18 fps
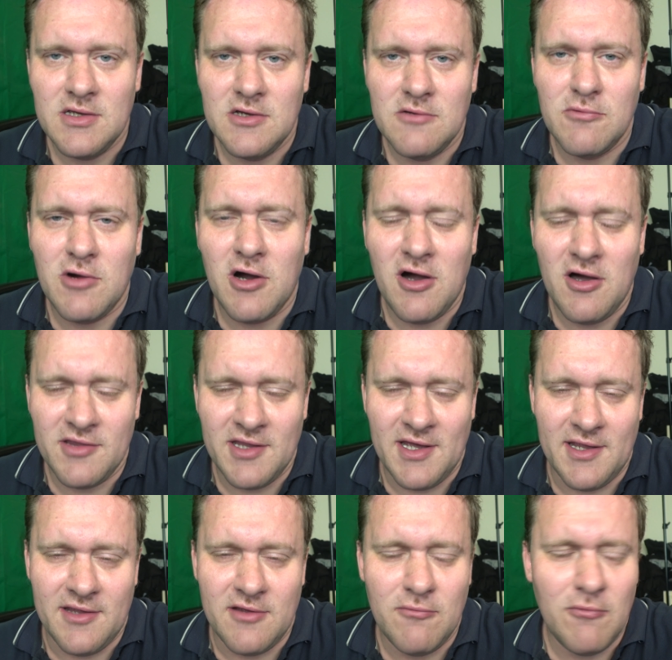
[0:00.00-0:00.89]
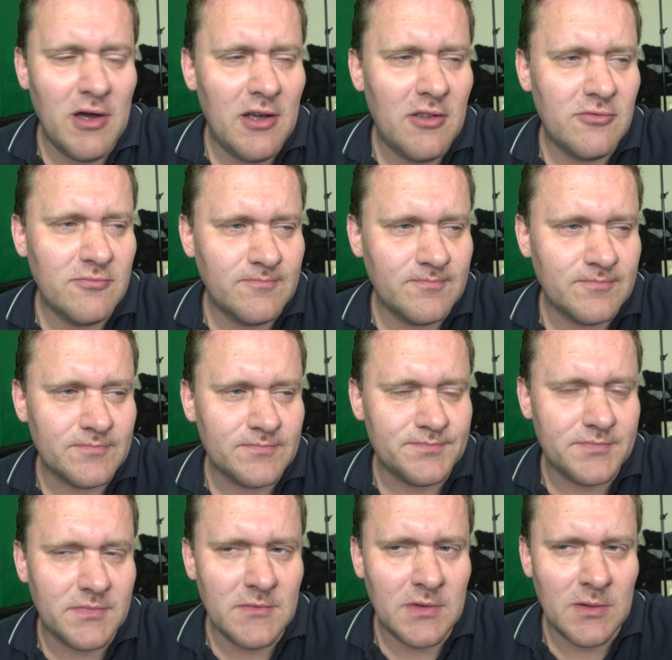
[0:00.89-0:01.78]
what are they? well
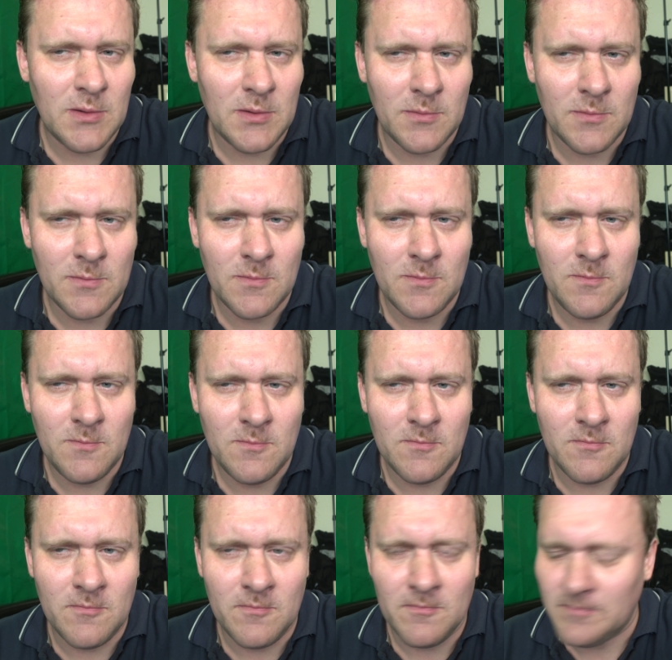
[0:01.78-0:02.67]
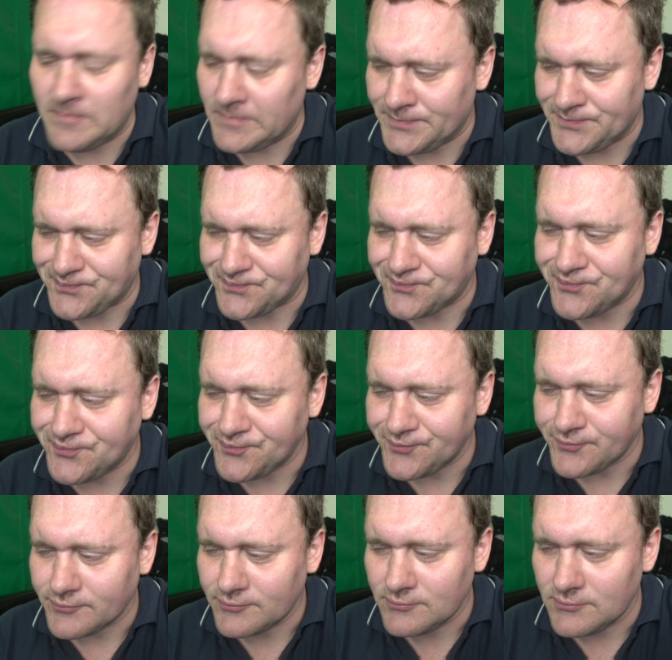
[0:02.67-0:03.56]

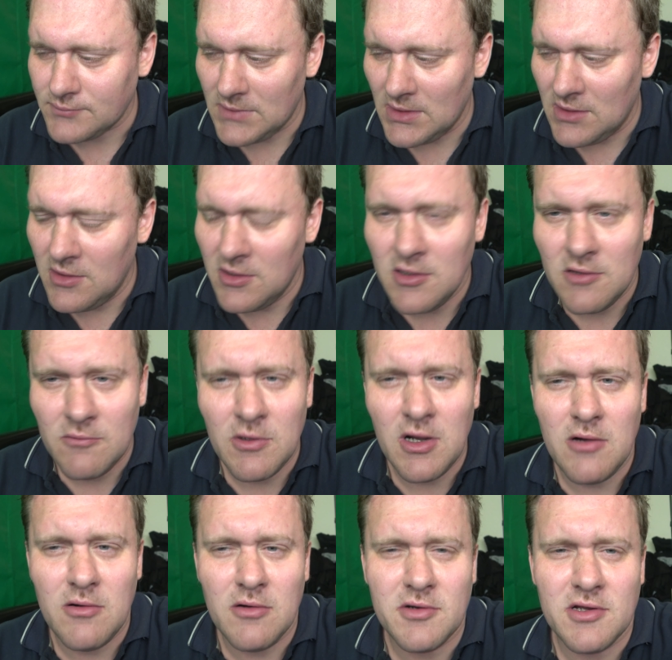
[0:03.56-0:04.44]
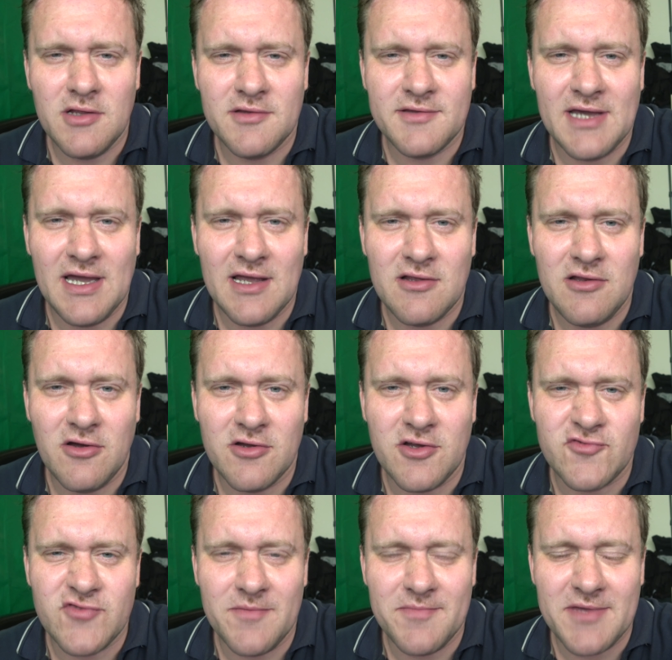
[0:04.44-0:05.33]
hmm well I'm going to take like
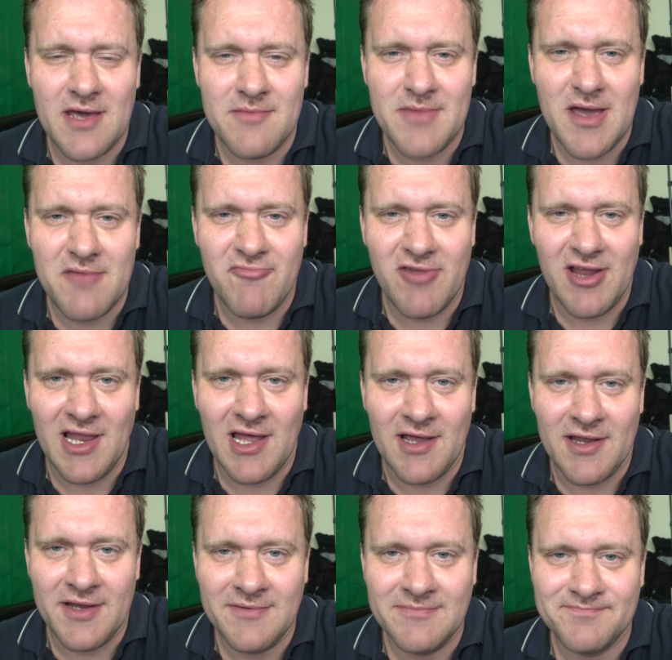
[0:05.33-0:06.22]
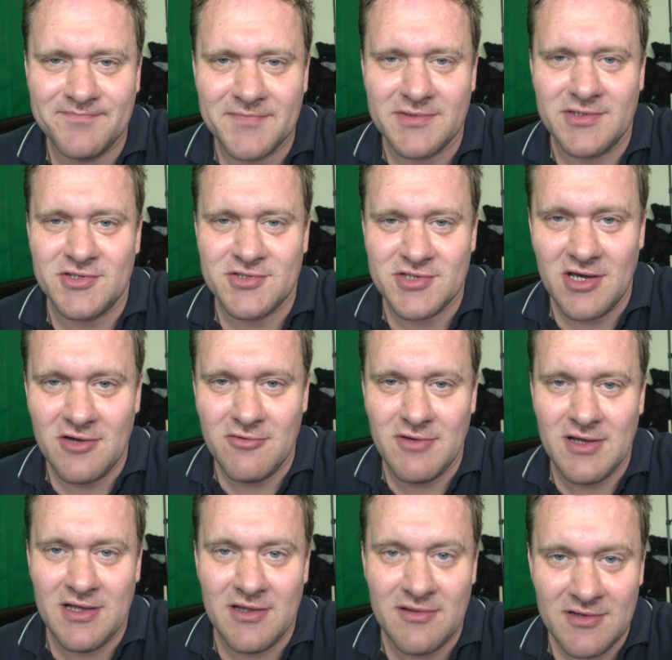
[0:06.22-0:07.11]
a trip down memory lane I'm going to show
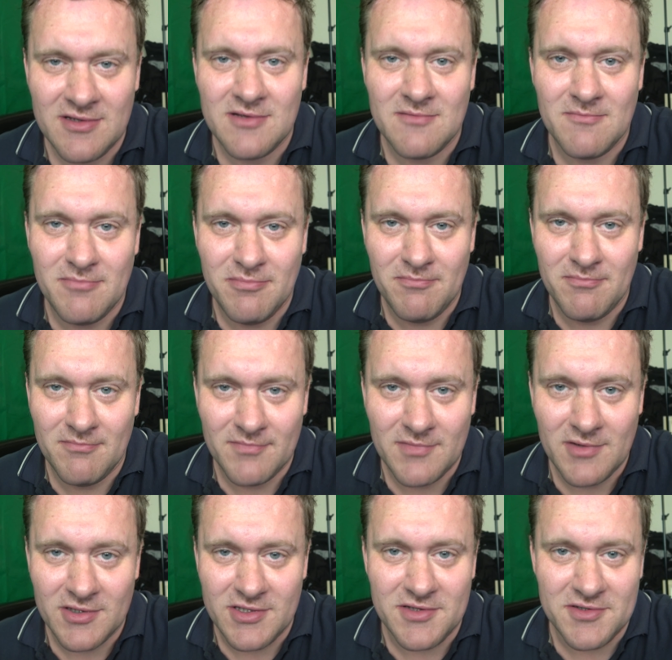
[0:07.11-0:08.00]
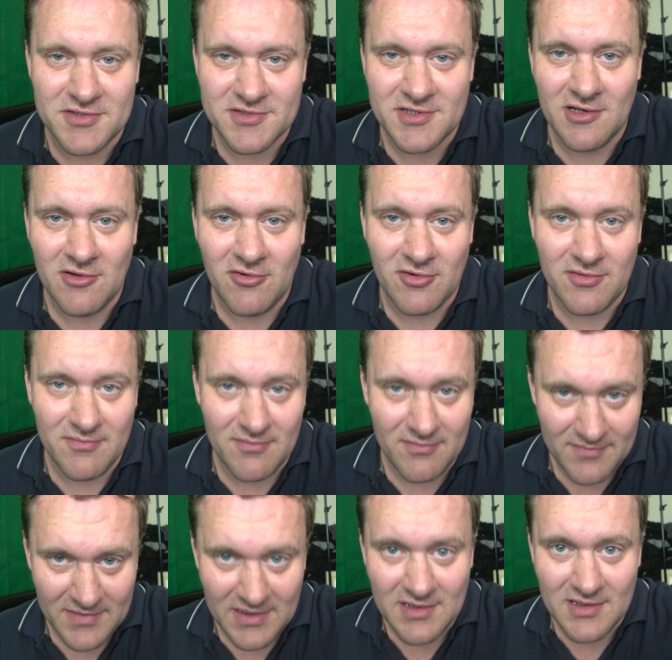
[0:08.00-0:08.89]
where I used to like
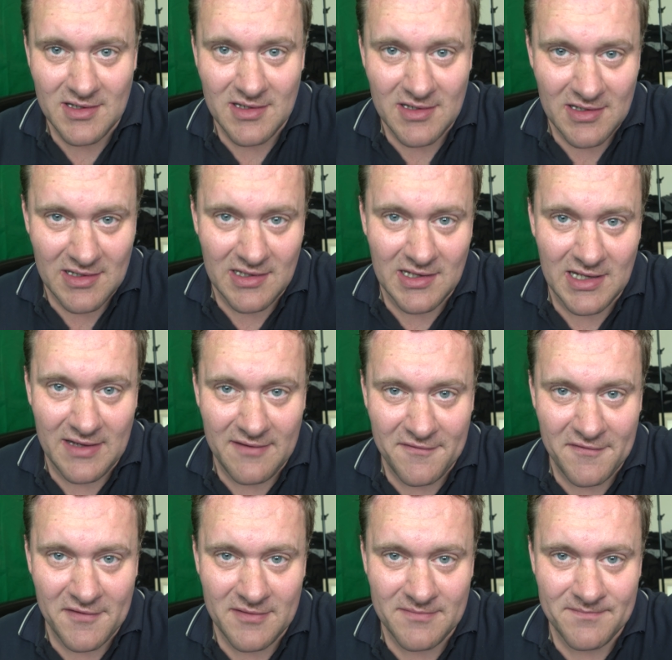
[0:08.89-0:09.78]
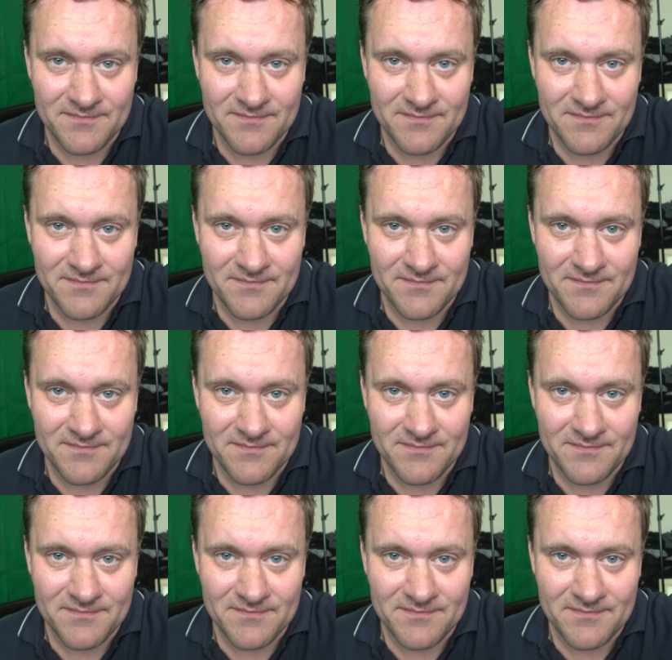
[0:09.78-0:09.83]
live